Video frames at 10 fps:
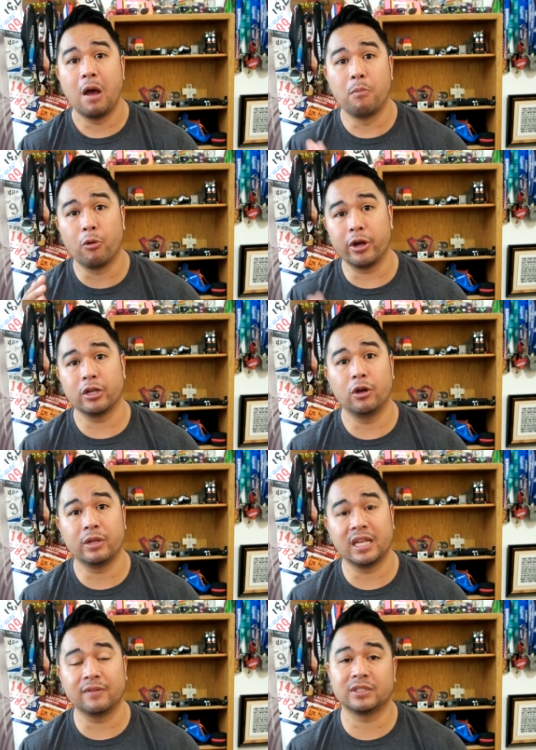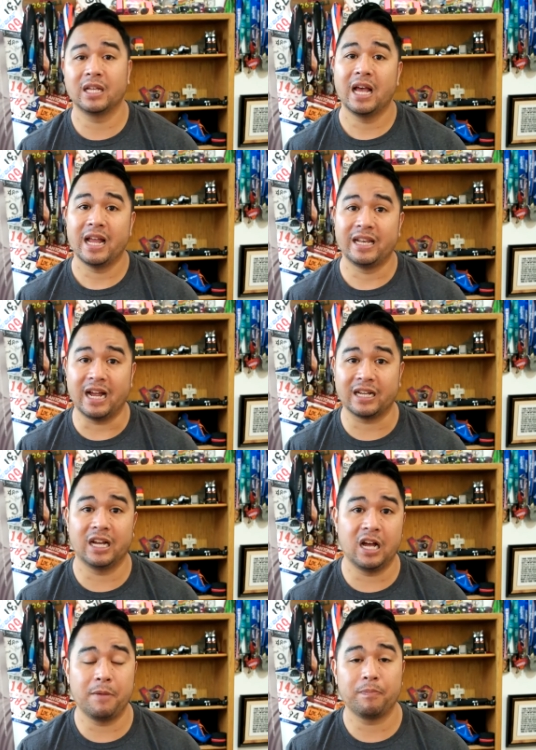
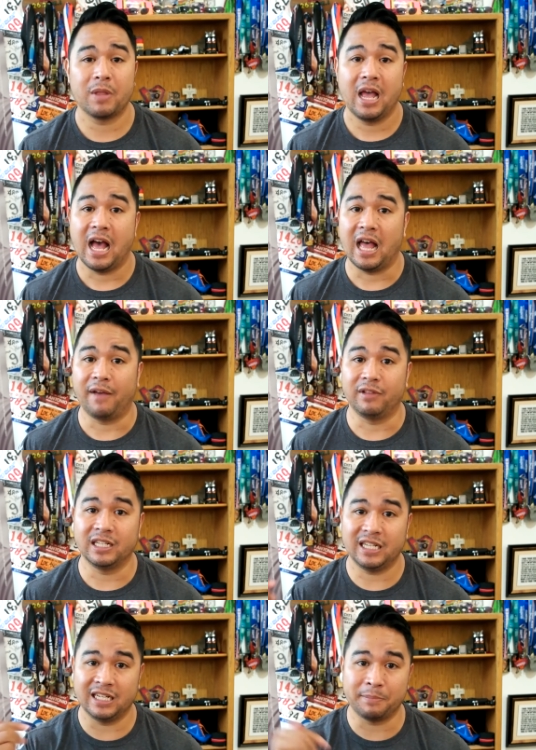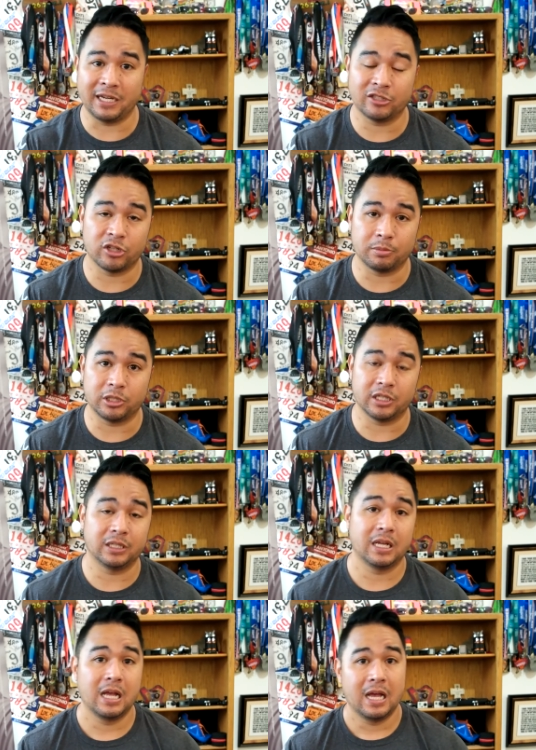mourinhogifts.com. I'll have a link in my description.